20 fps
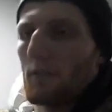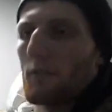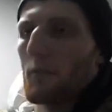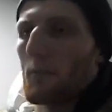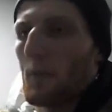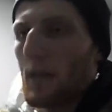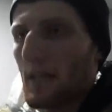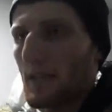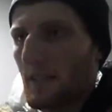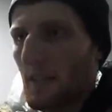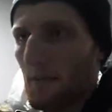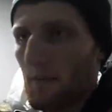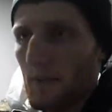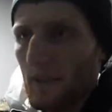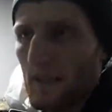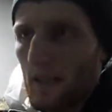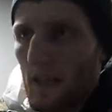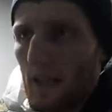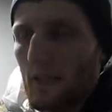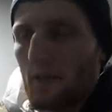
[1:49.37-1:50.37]
We made some
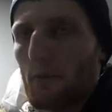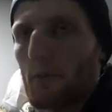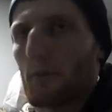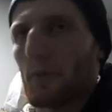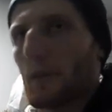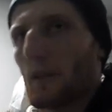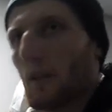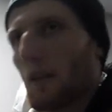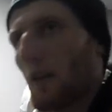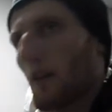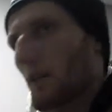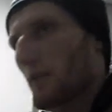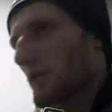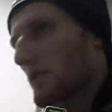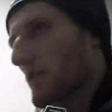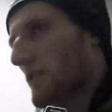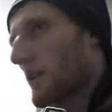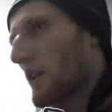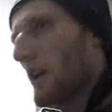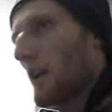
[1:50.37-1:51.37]
mistakes when we
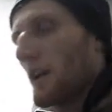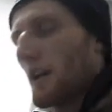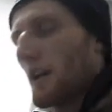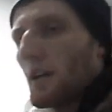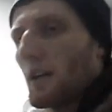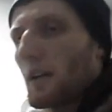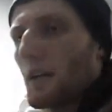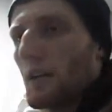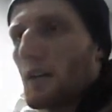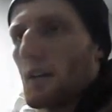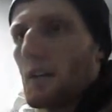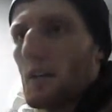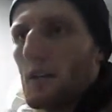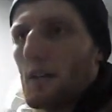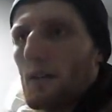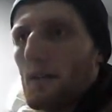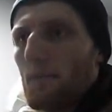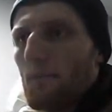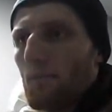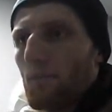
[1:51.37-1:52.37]
lost
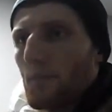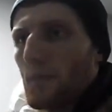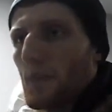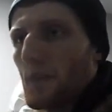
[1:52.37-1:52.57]
uh,